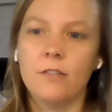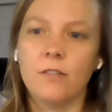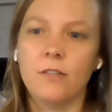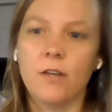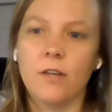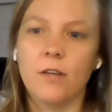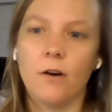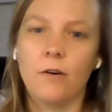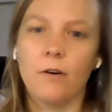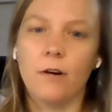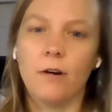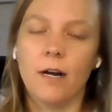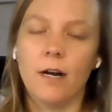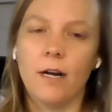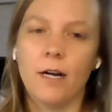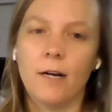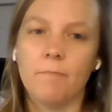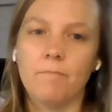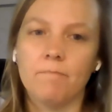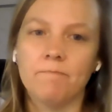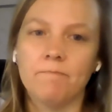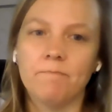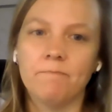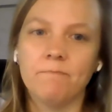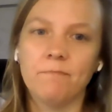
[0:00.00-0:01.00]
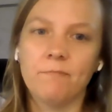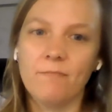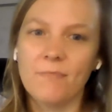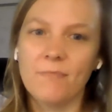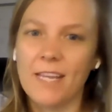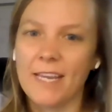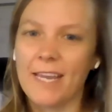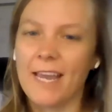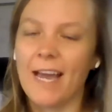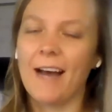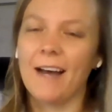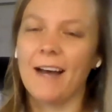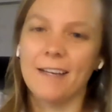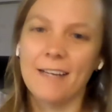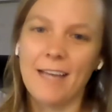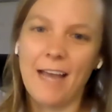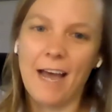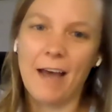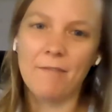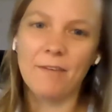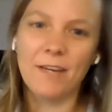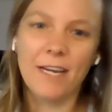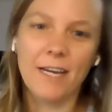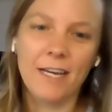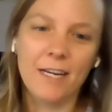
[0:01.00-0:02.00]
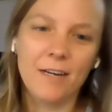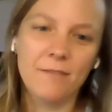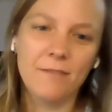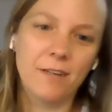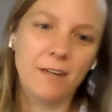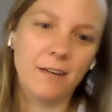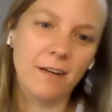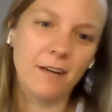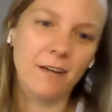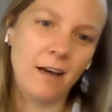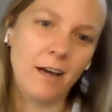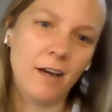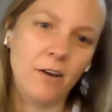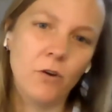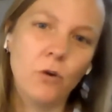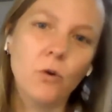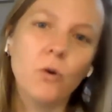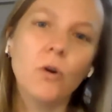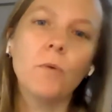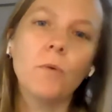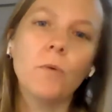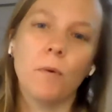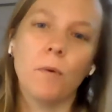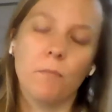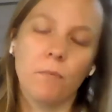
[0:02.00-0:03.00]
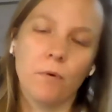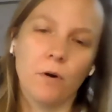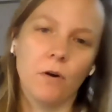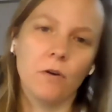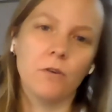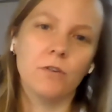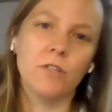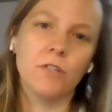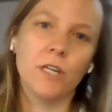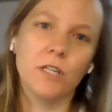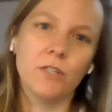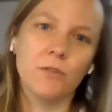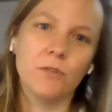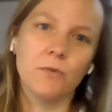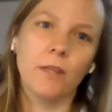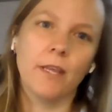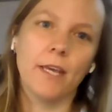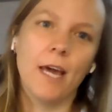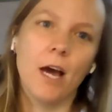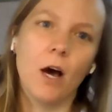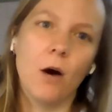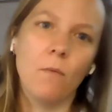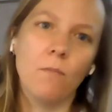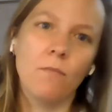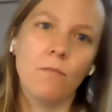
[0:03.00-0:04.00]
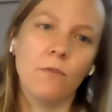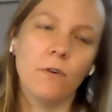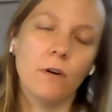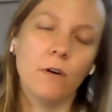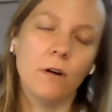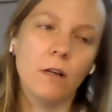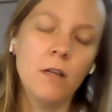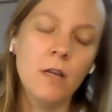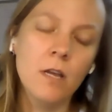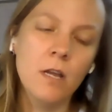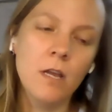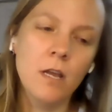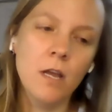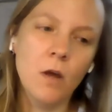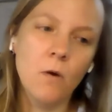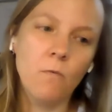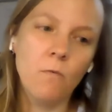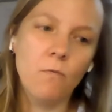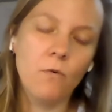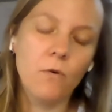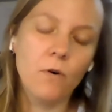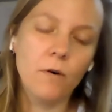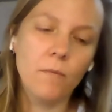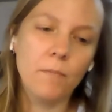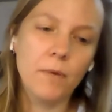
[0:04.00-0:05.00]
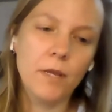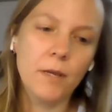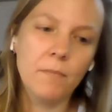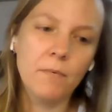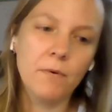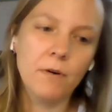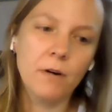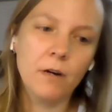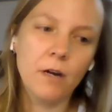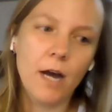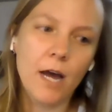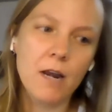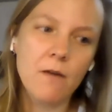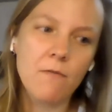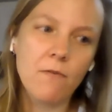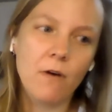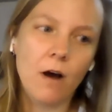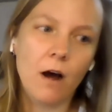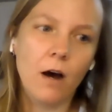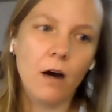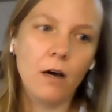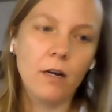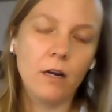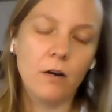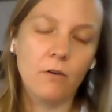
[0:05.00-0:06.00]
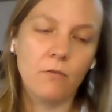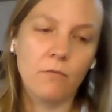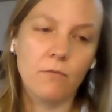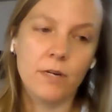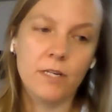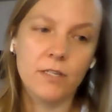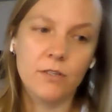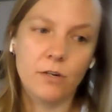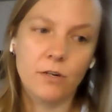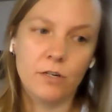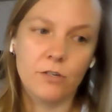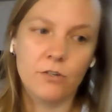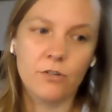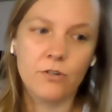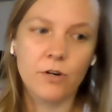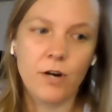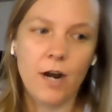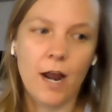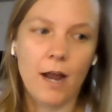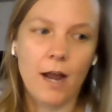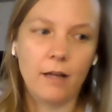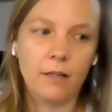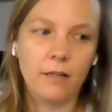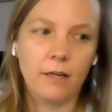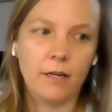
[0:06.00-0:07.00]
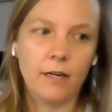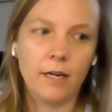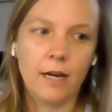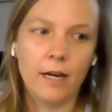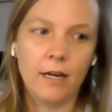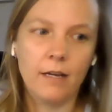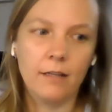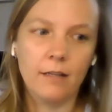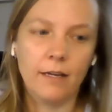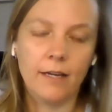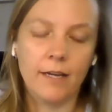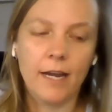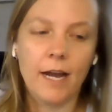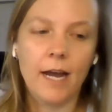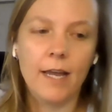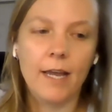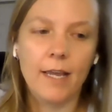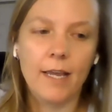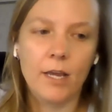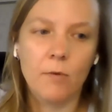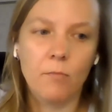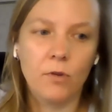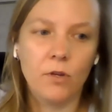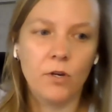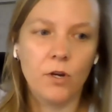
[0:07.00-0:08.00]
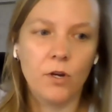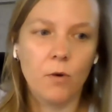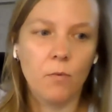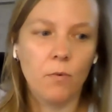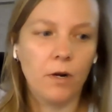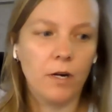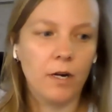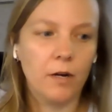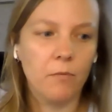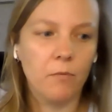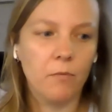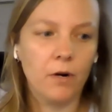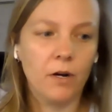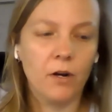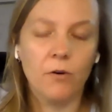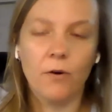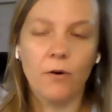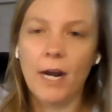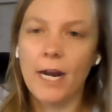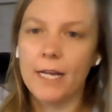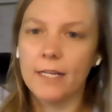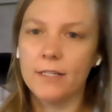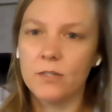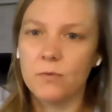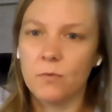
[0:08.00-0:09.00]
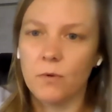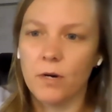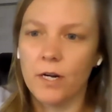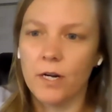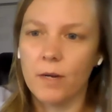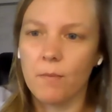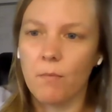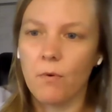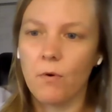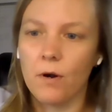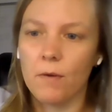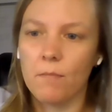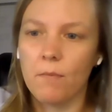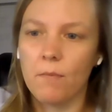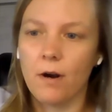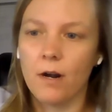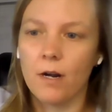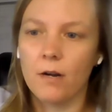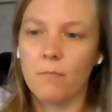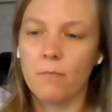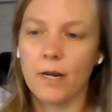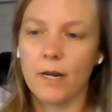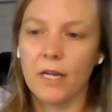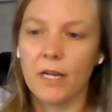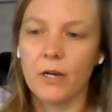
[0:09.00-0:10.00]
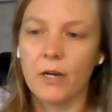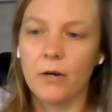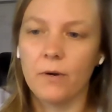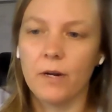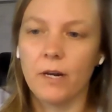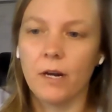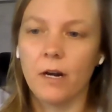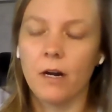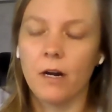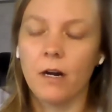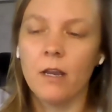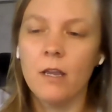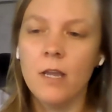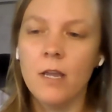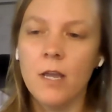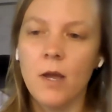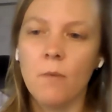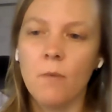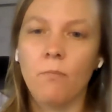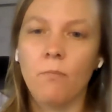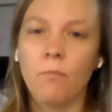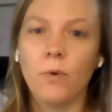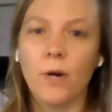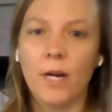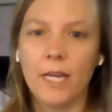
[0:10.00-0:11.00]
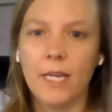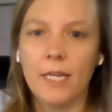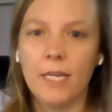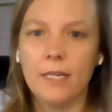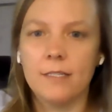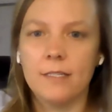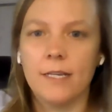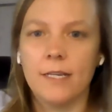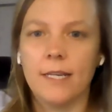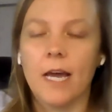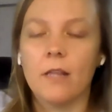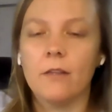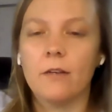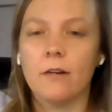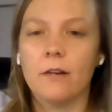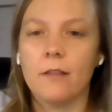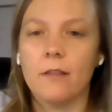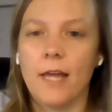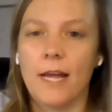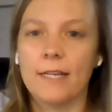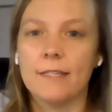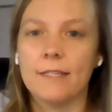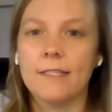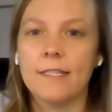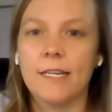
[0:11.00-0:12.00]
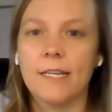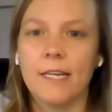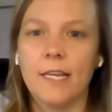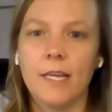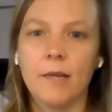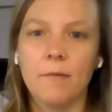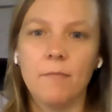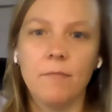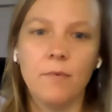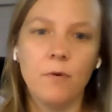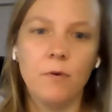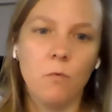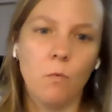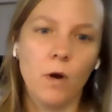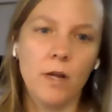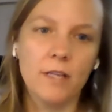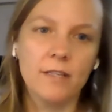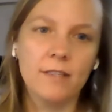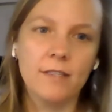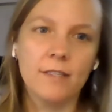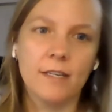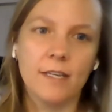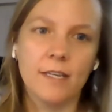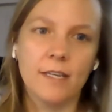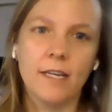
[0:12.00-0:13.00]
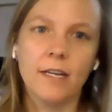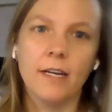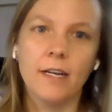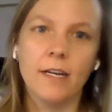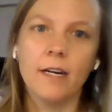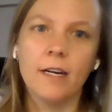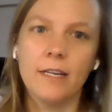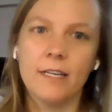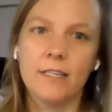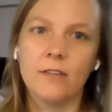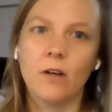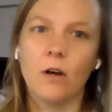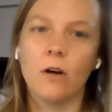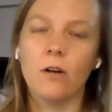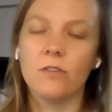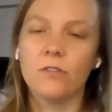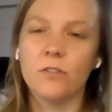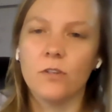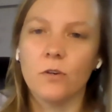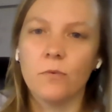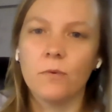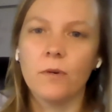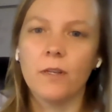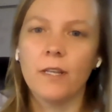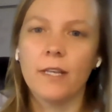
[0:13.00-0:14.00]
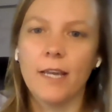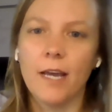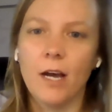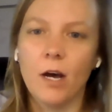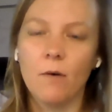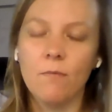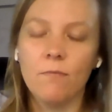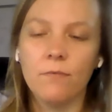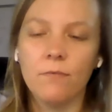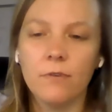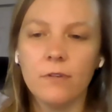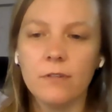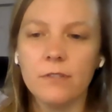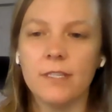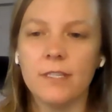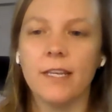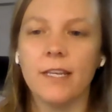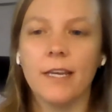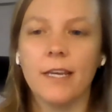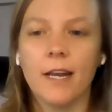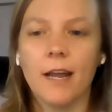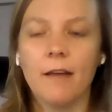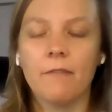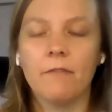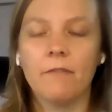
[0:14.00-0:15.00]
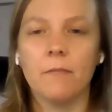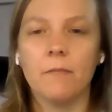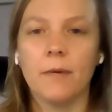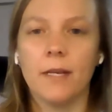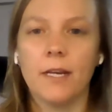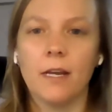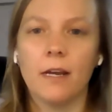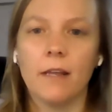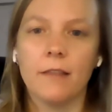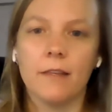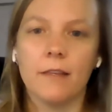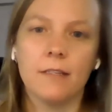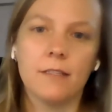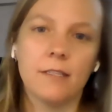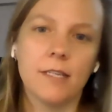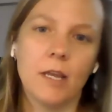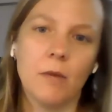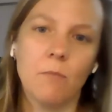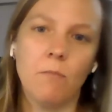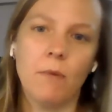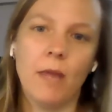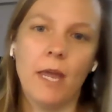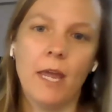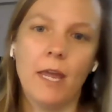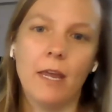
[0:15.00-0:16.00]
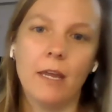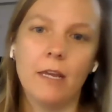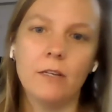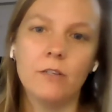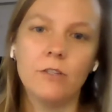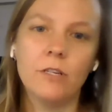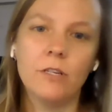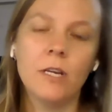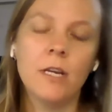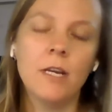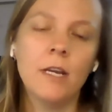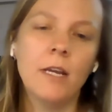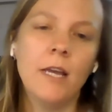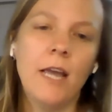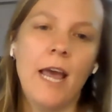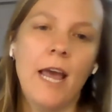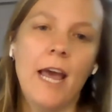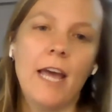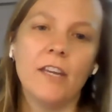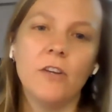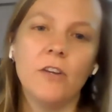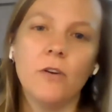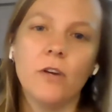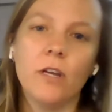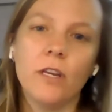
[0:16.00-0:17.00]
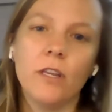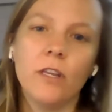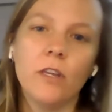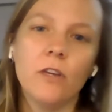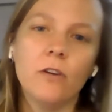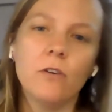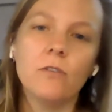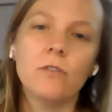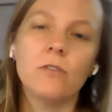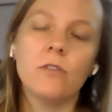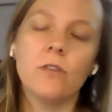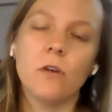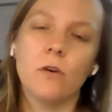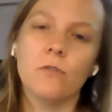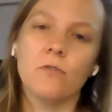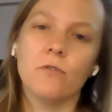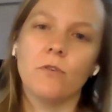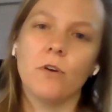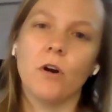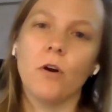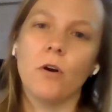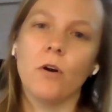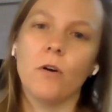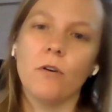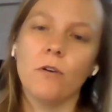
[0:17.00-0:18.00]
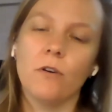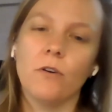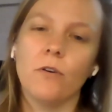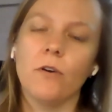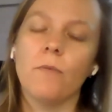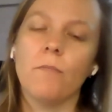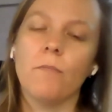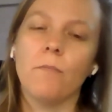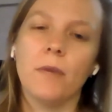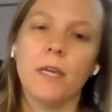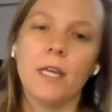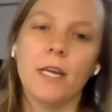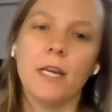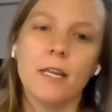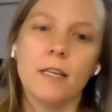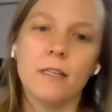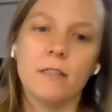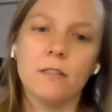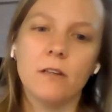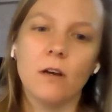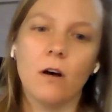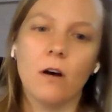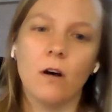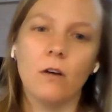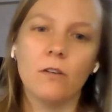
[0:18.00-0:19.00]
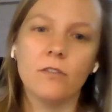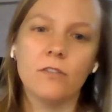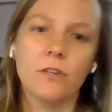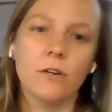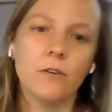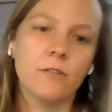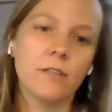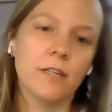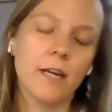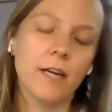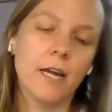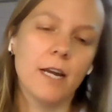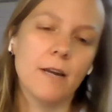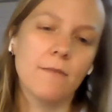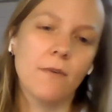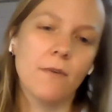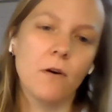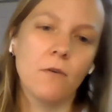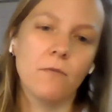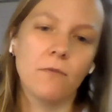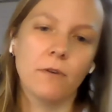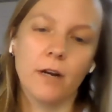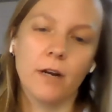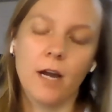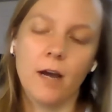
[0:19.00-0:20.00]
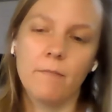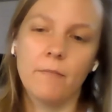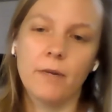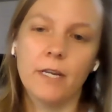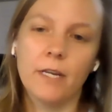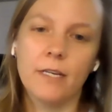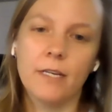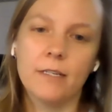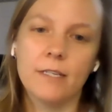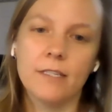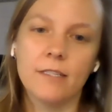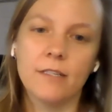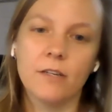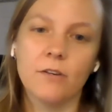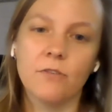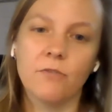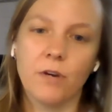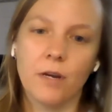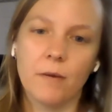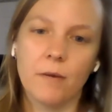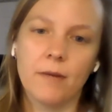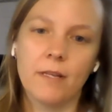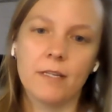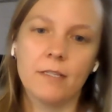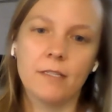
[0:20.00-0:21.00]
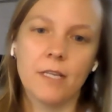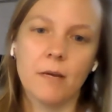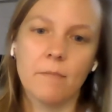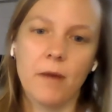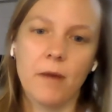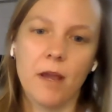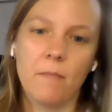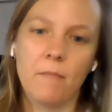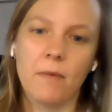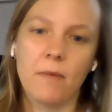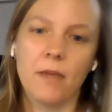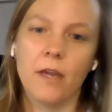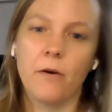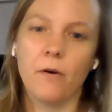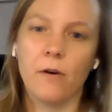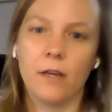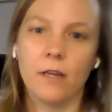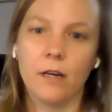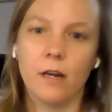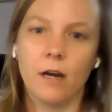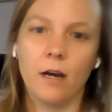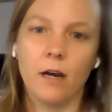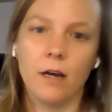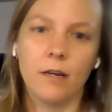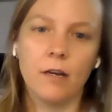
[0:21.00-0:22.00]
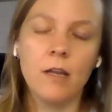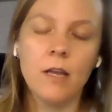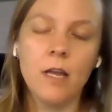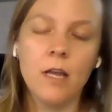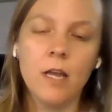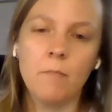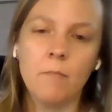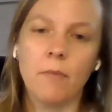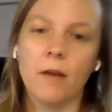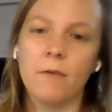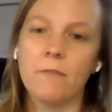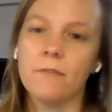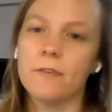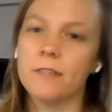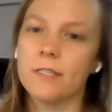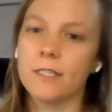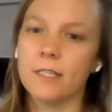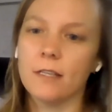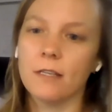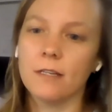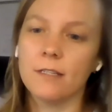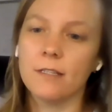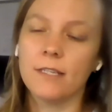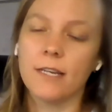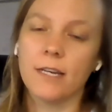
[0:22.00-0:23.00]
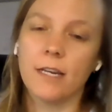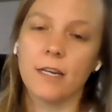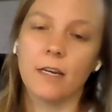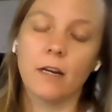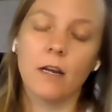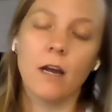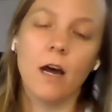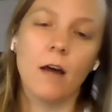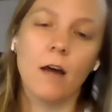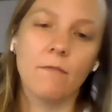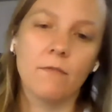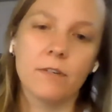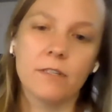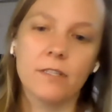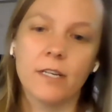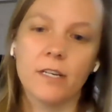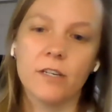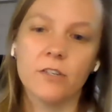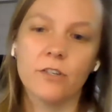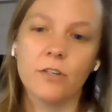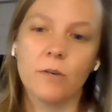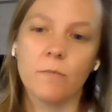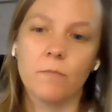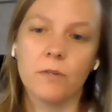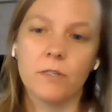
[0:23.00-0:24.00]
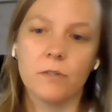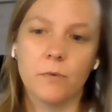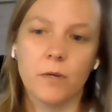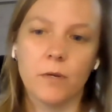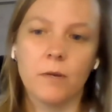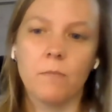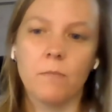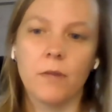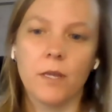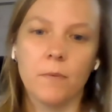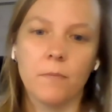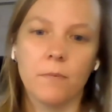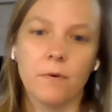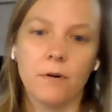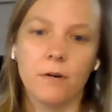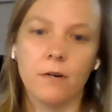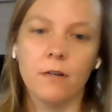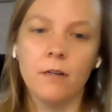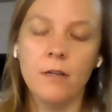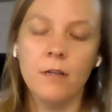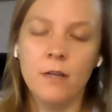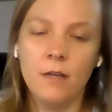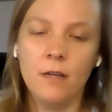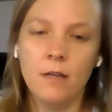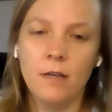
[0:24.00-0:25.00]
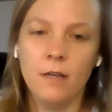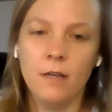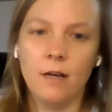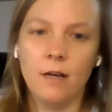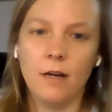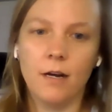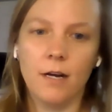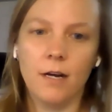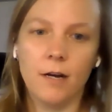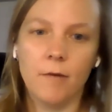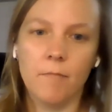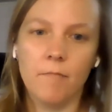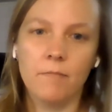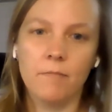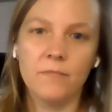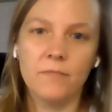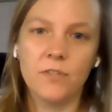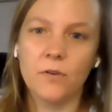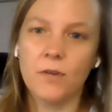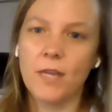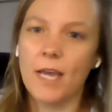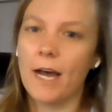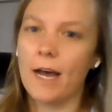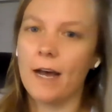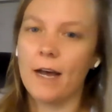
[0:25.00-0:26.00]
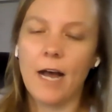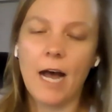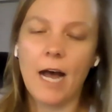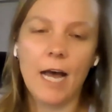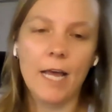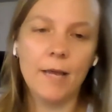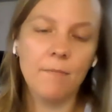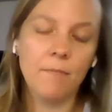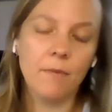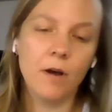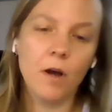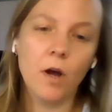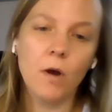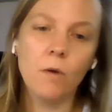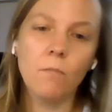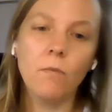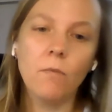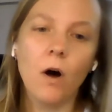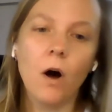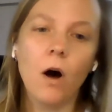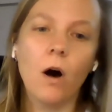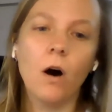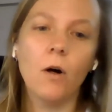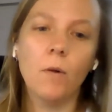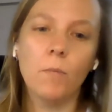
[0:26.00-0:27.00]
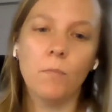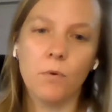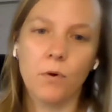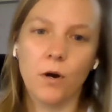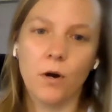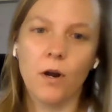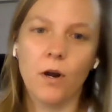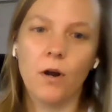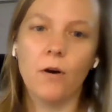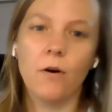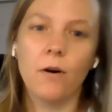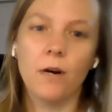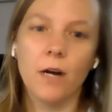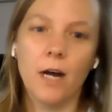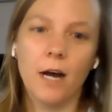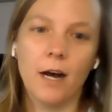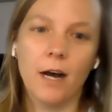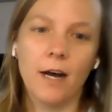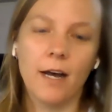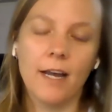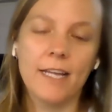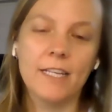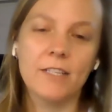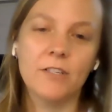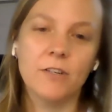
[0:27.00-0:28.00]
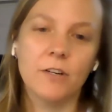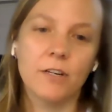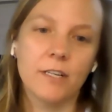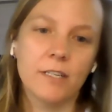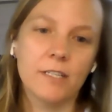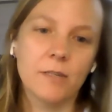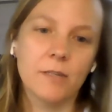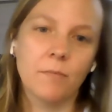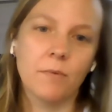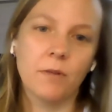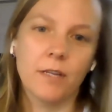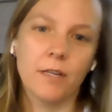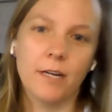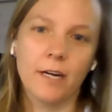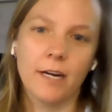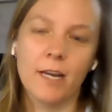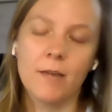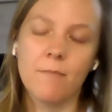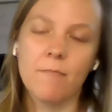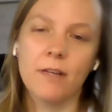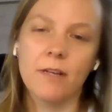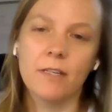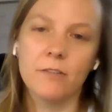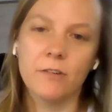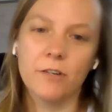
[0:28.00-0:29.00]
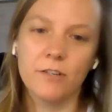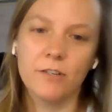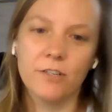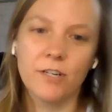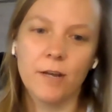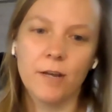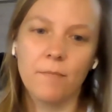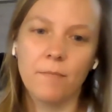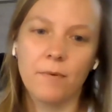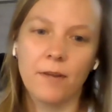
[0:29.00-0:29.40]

So um, yeah, having kind of a, a group approach is really helpful for people kind of on a research track like I, like I am, you know, where, where grants were an important part of my career, bringing together that team once a year is also really helpful to get everybody on the same page. And you can use those group meetings also to kind of overcome any disagreements that might be going on by facilitating a conversation between people. Um, so yeah, I'm all pro uh, interdisciplinary mentorship.